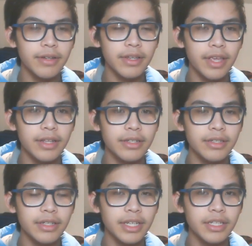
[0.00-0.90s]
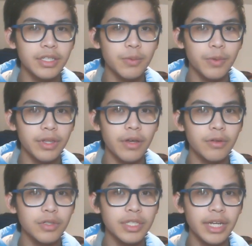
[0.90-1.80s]
in contention with
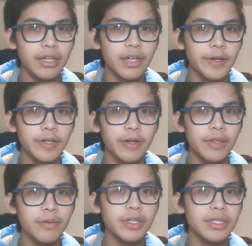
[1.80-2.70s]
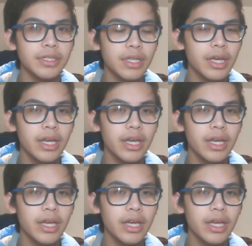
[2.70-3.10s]
other secondary grade 3s.